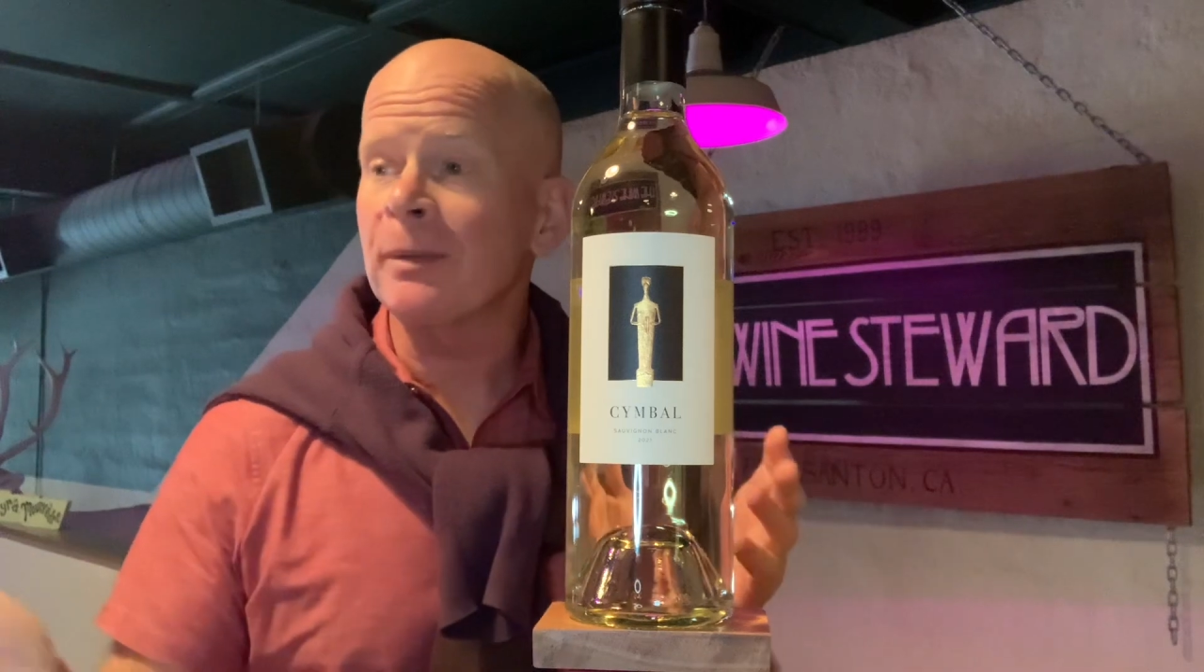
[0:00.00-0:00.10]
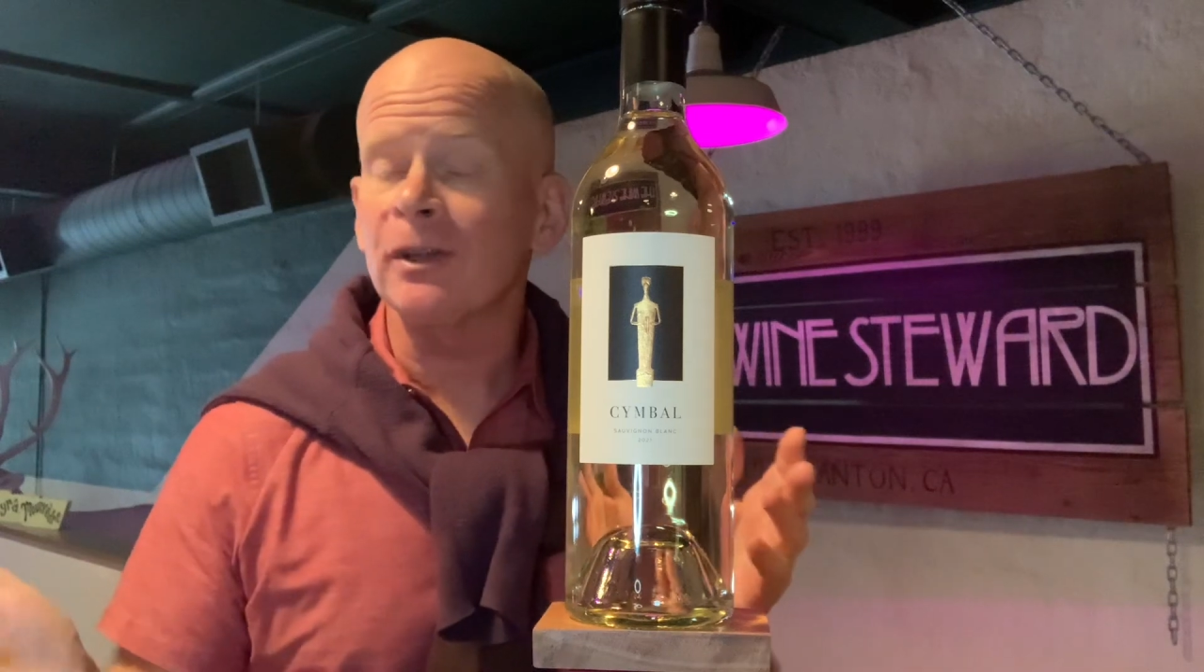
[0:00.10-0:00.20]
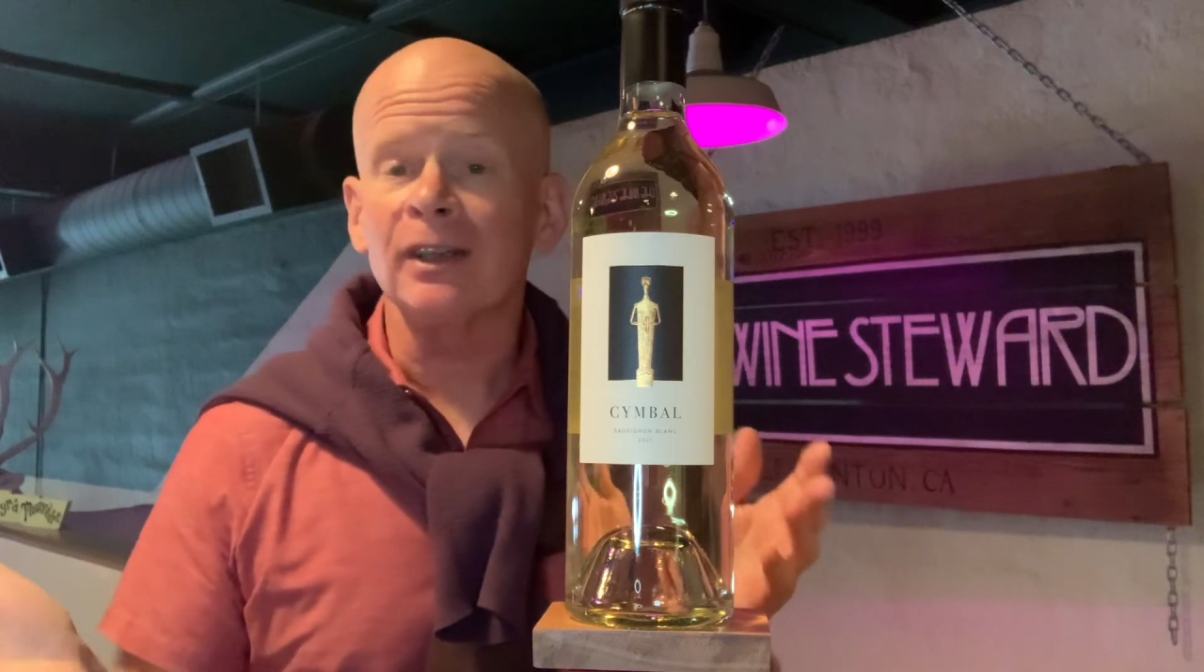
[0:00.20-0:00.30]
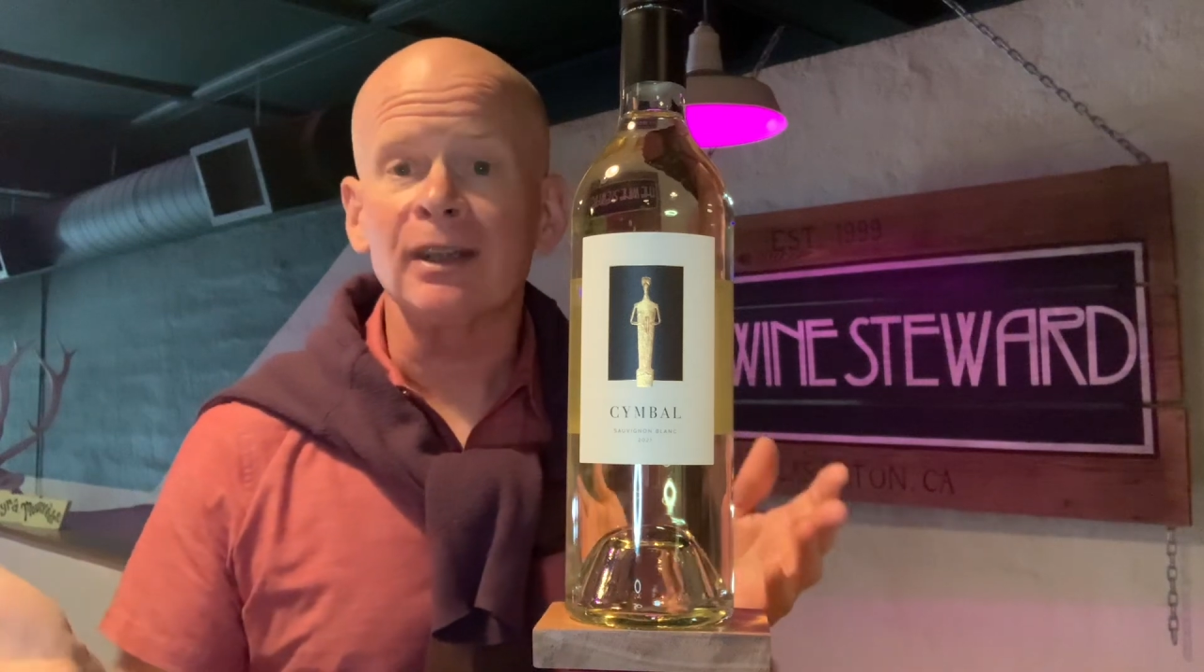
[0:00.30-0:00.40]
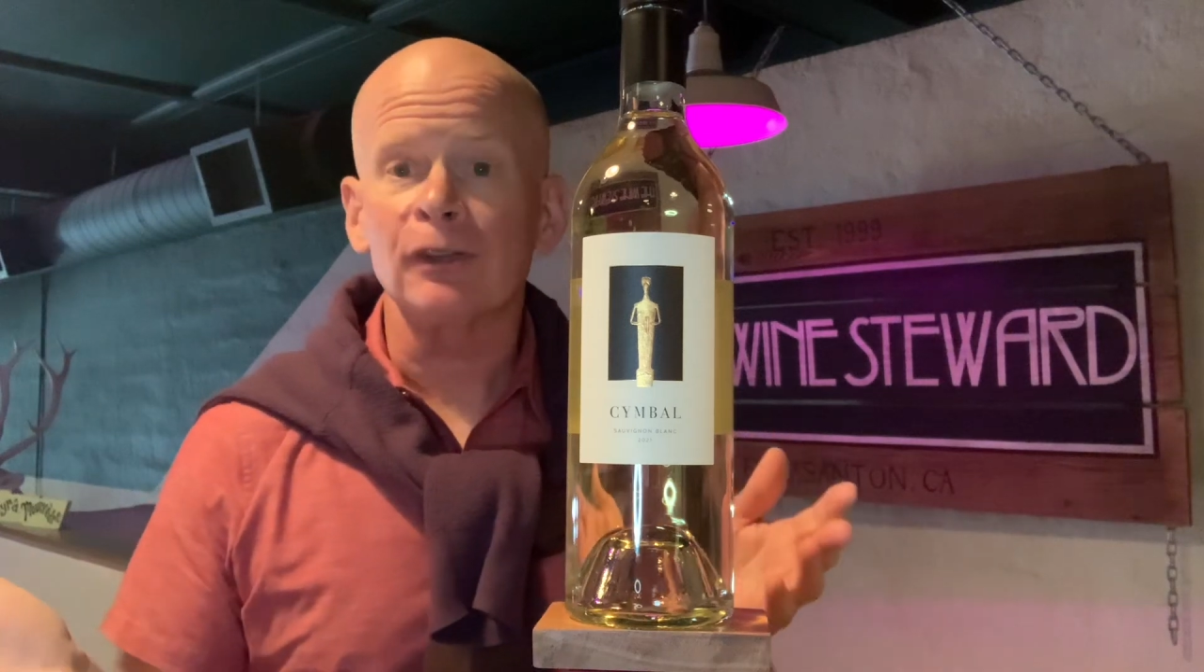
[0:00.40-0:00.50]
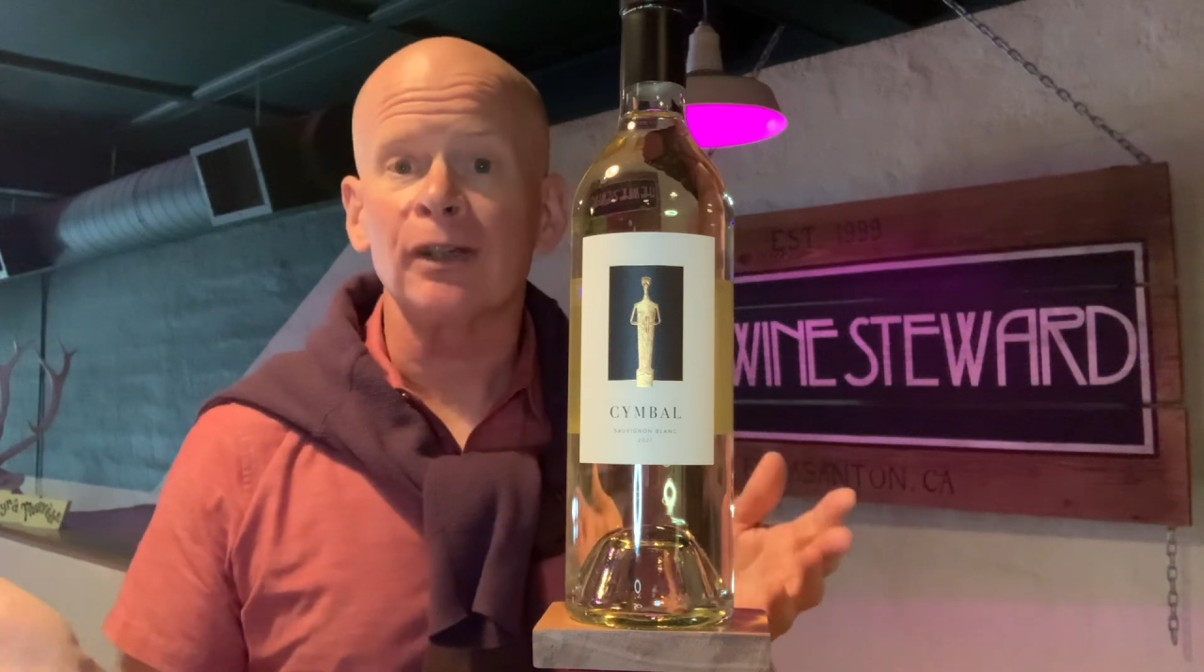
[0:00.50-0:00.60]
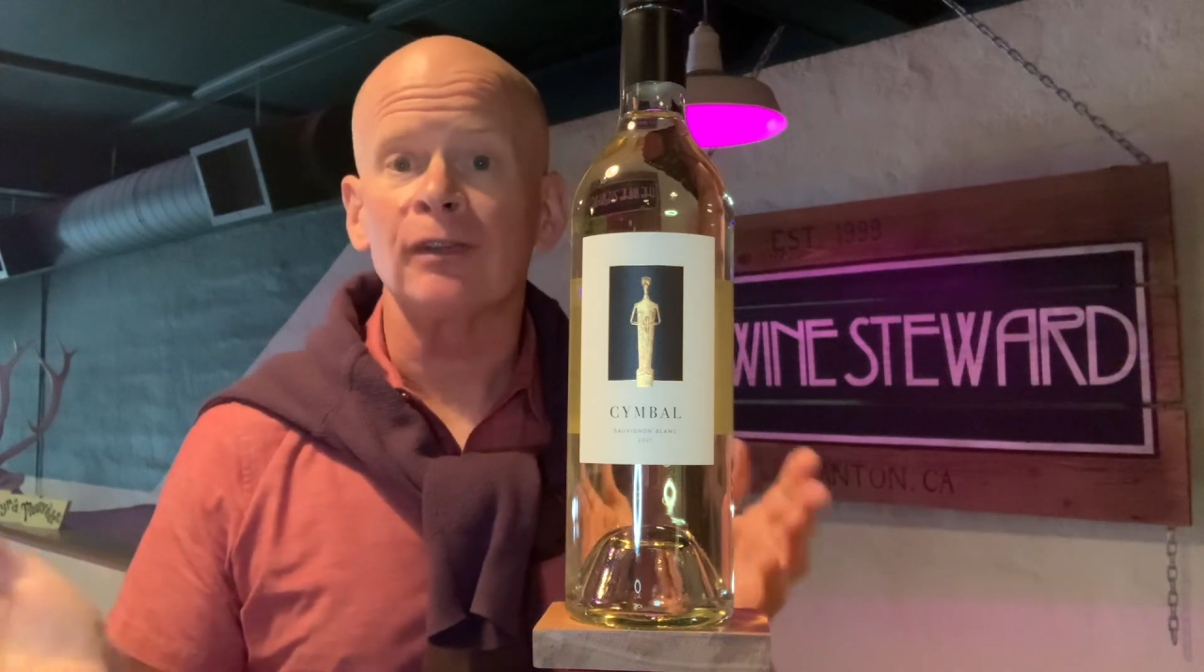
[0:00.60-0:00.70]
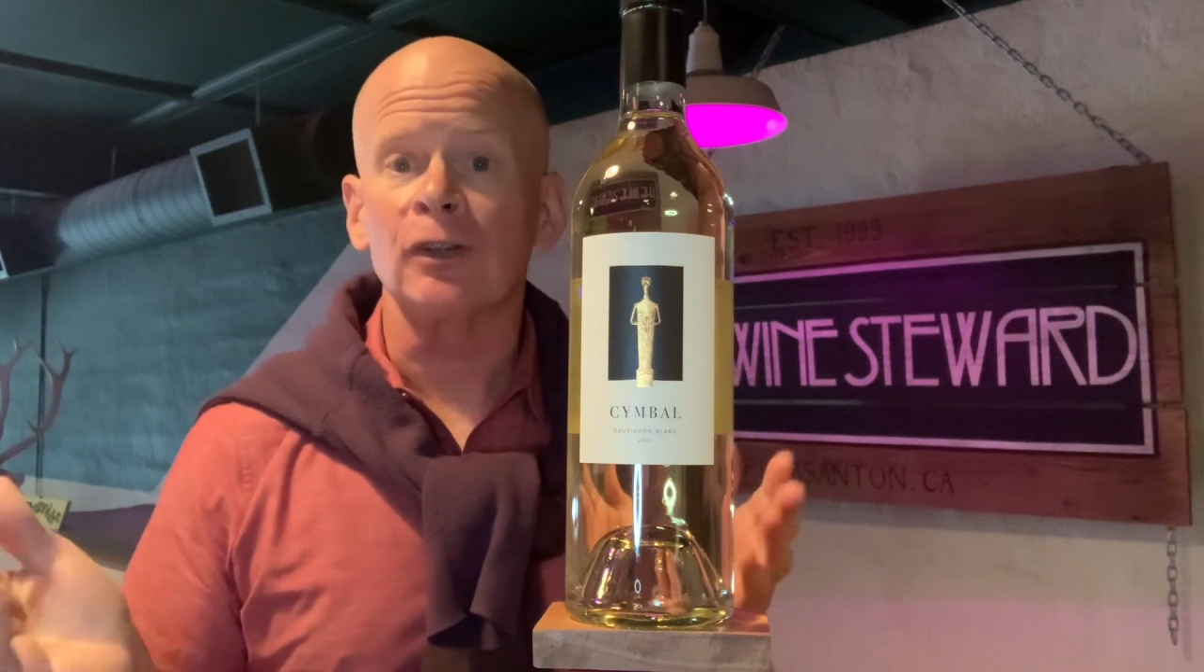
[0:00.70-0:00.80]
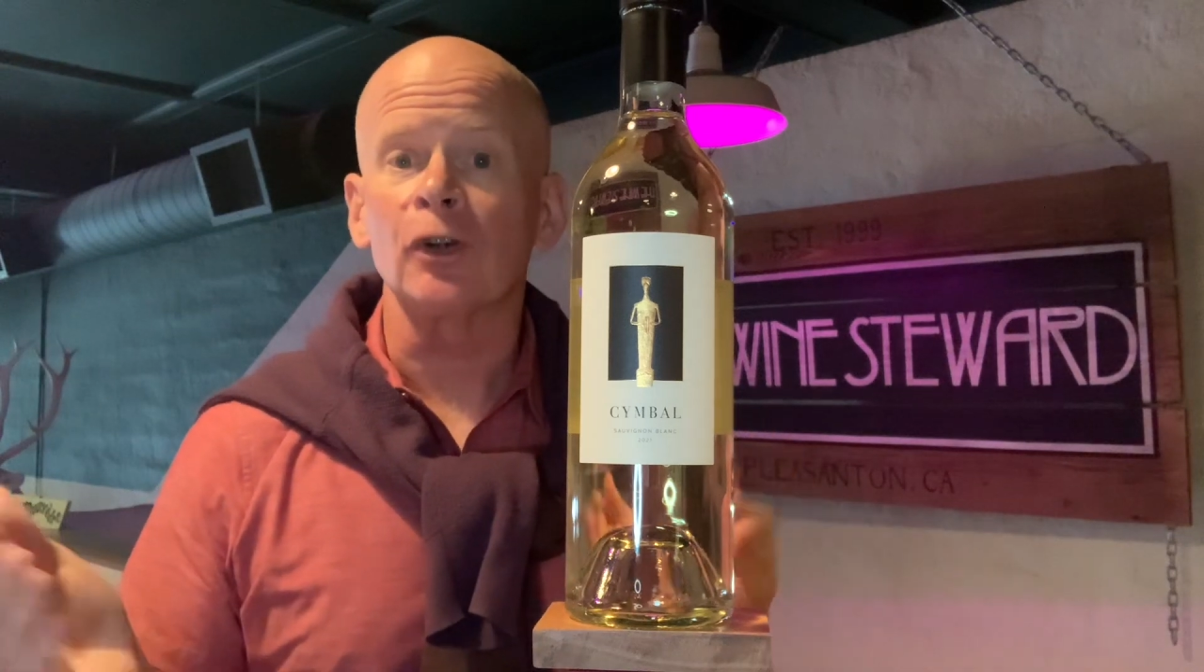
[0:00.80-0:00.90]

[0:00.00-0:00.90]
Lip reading: people had never even